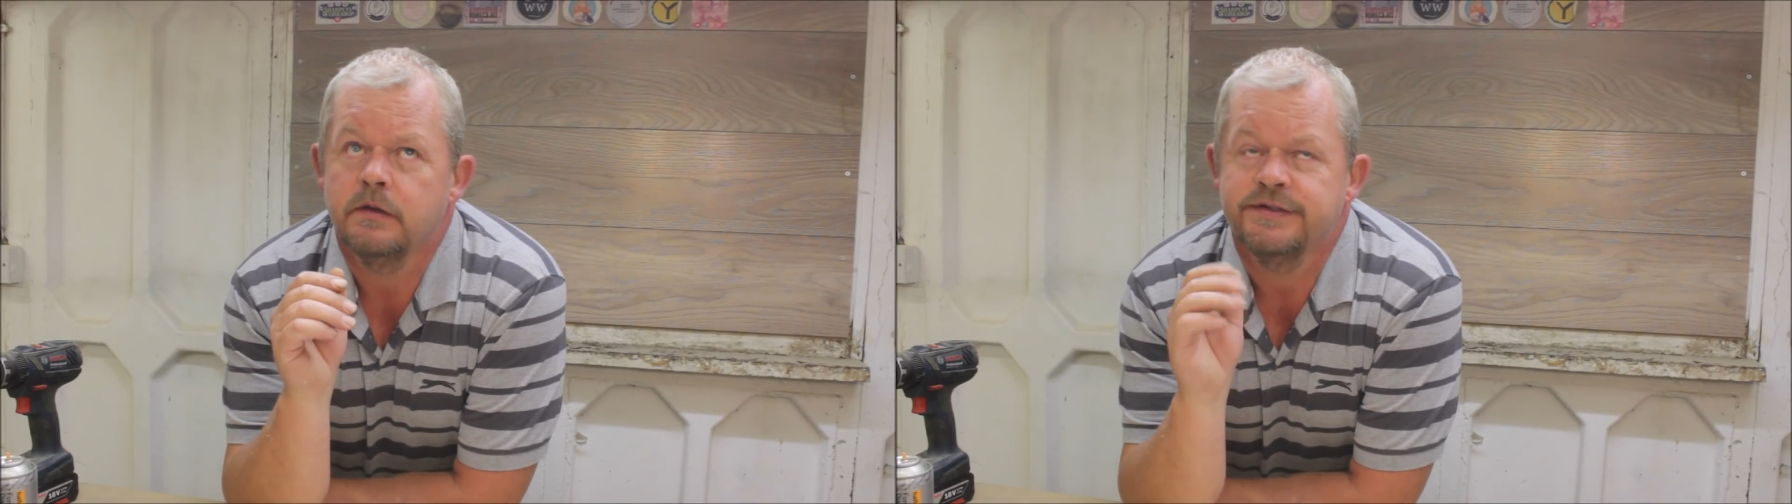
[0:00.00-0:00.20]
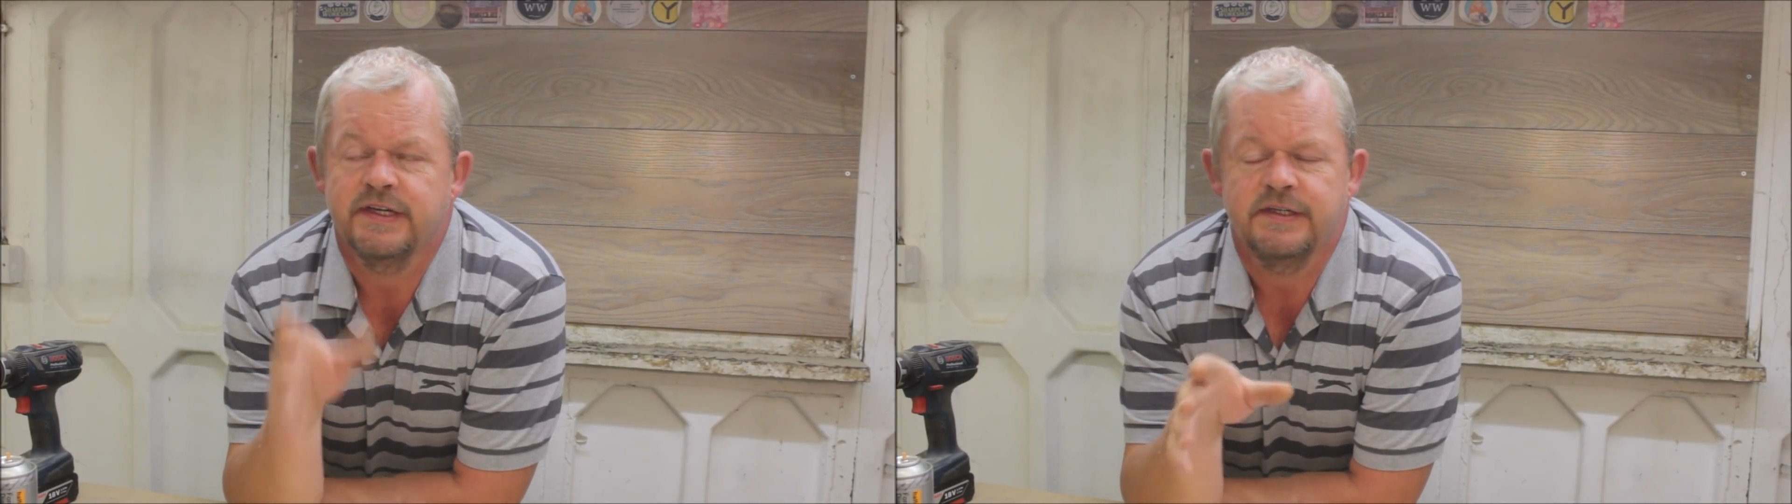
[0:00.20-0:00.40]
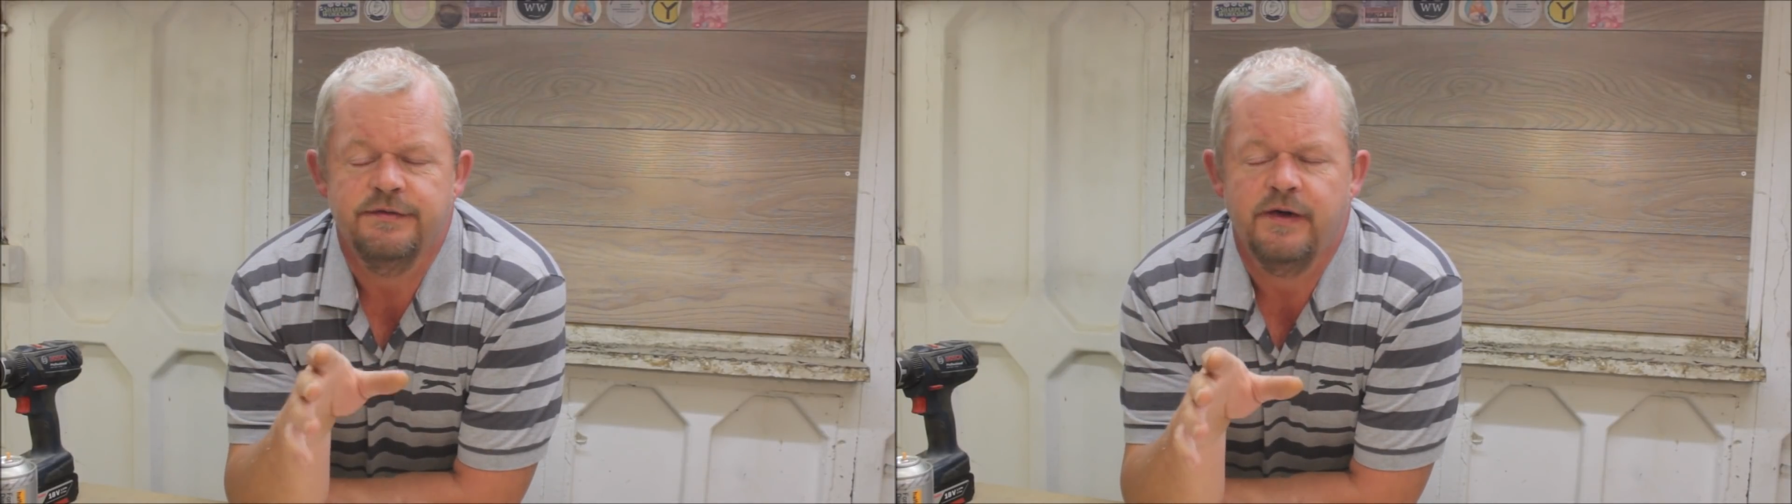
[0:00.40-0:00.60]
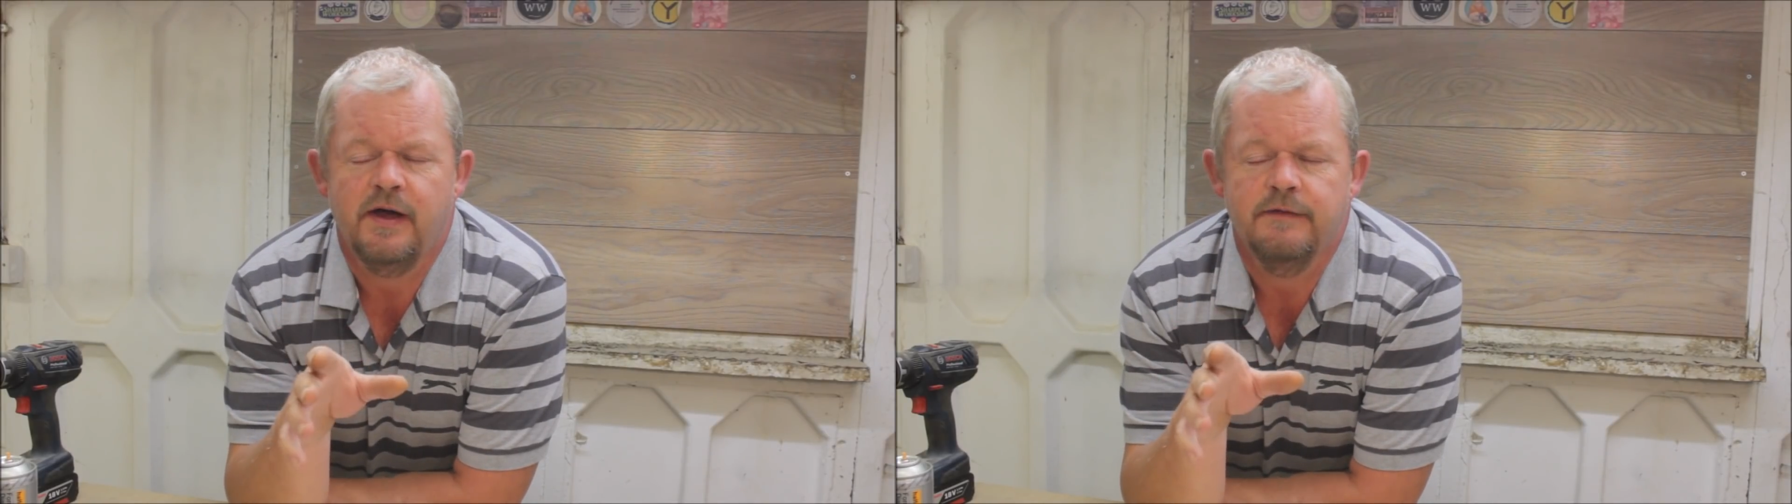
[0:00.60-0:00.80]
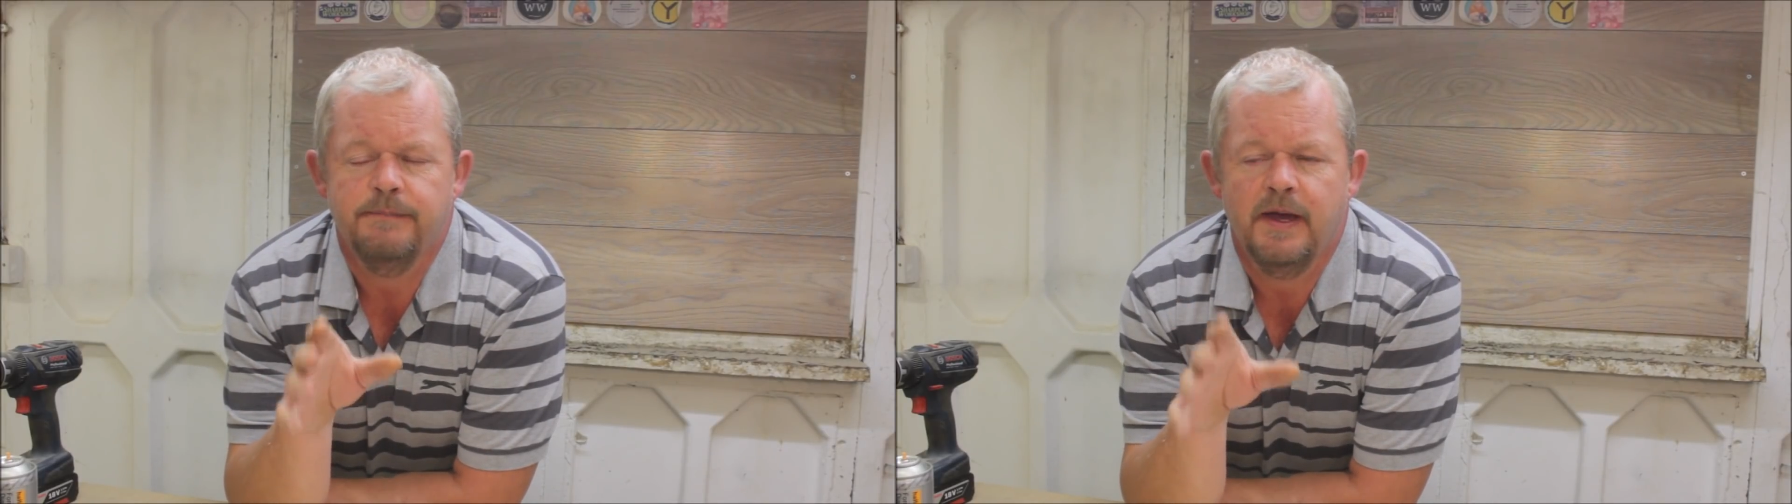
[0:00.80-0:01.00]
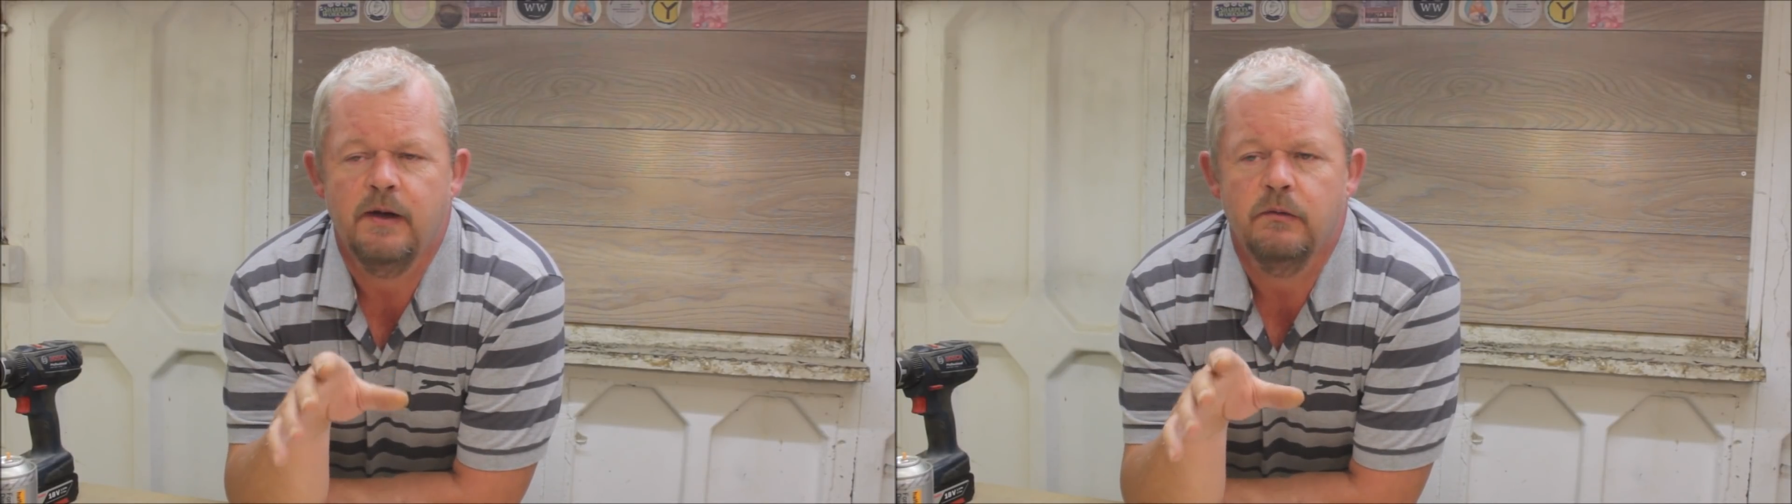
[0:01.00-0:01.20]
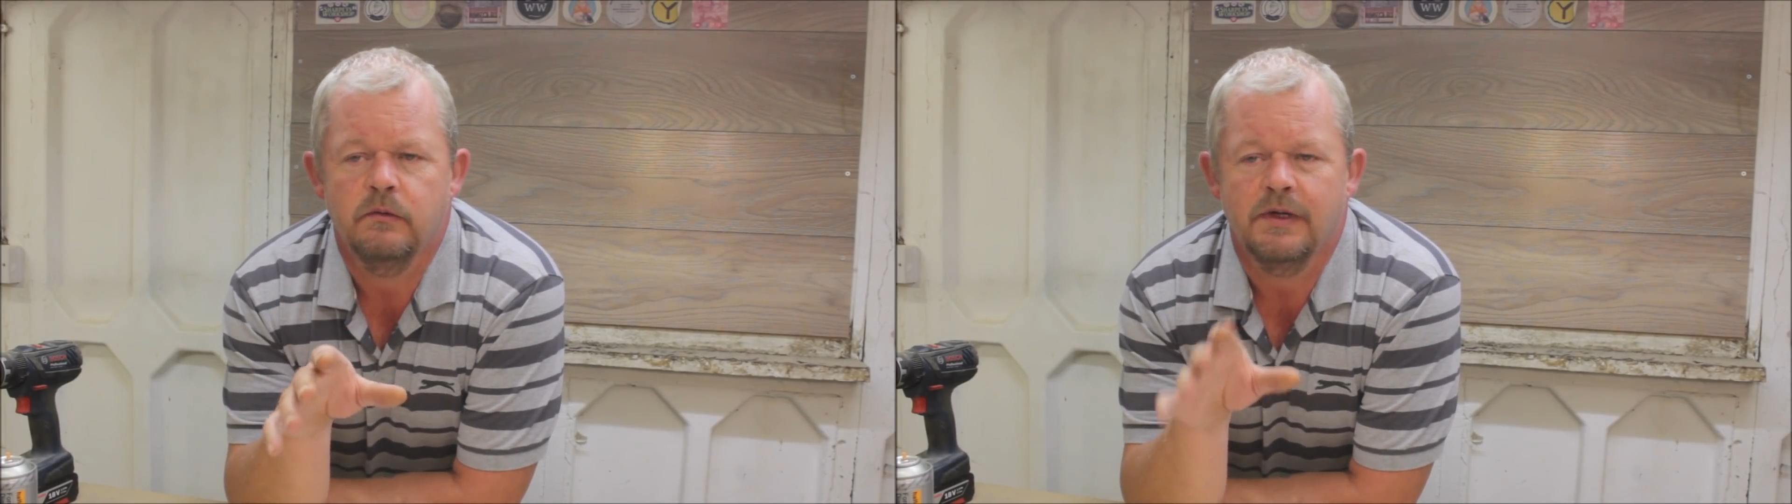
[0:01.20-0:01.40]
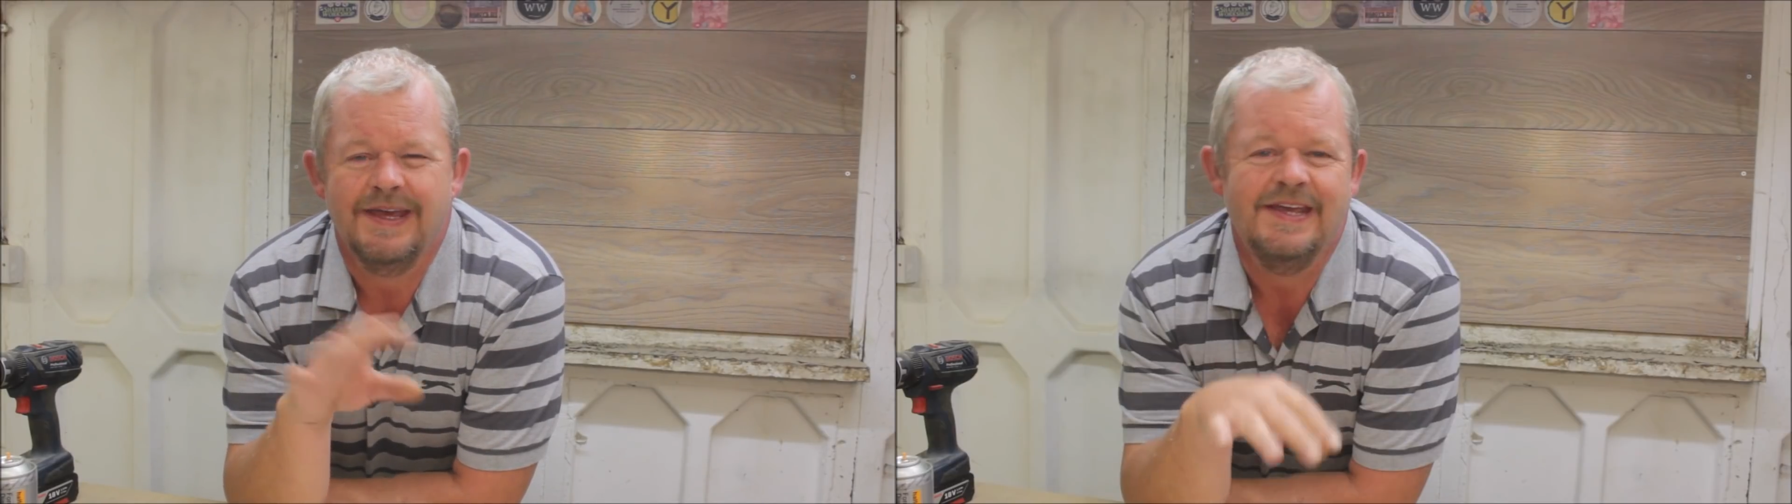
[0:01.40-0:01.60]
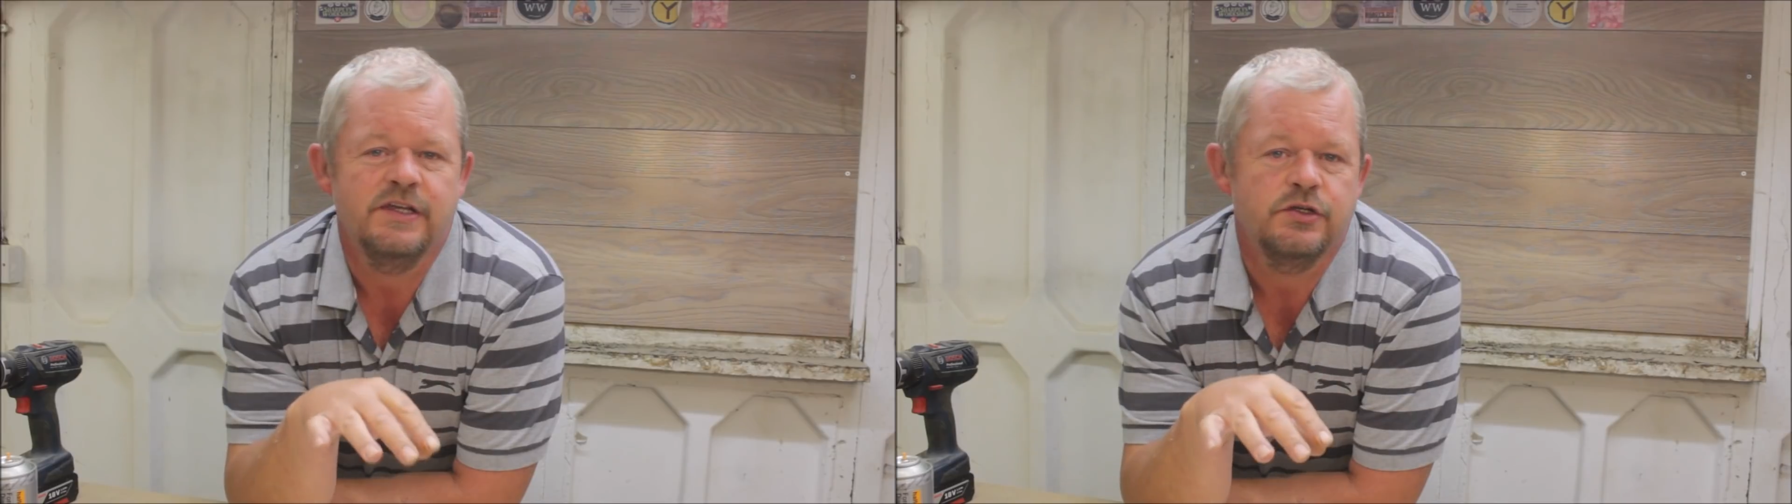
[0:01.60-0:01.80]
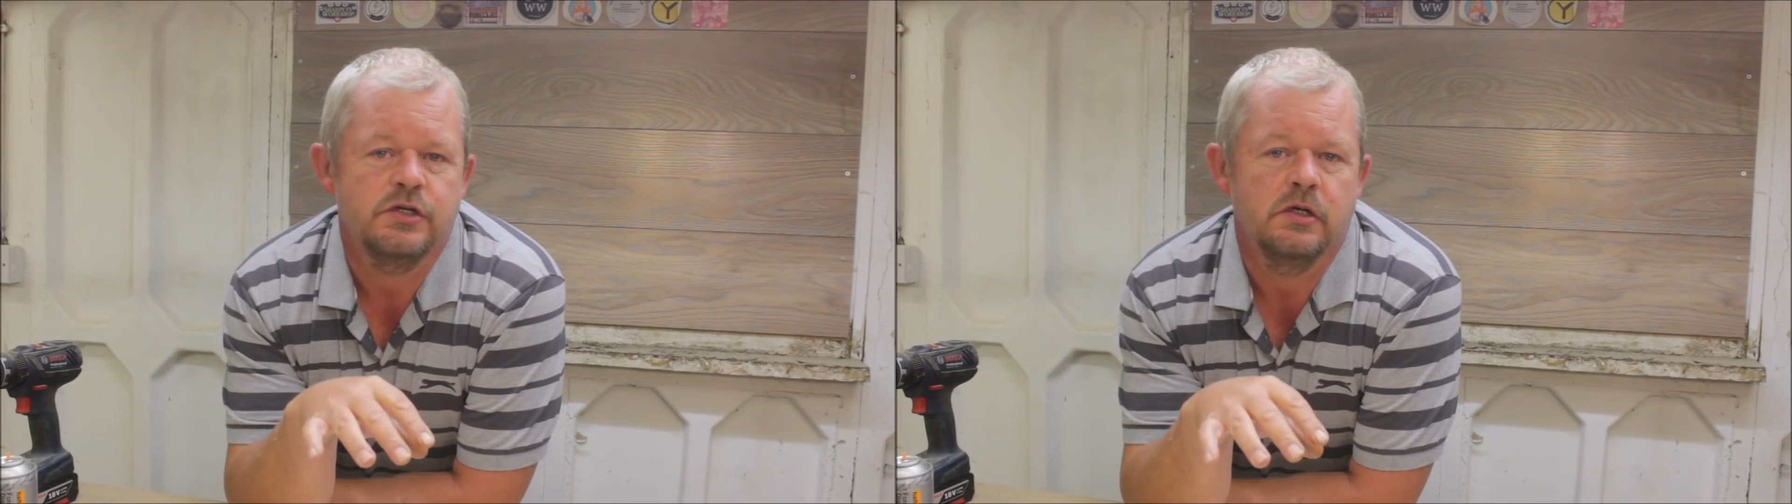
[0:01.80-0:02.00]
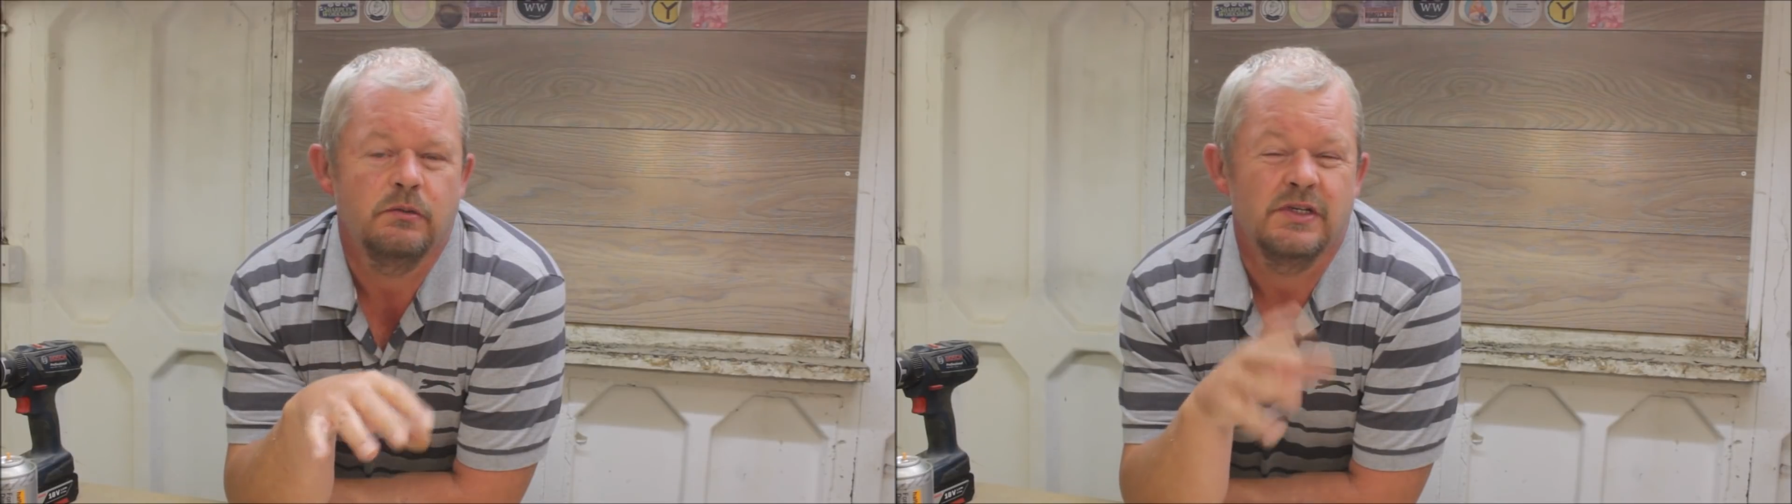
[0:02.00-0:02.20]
£65 each,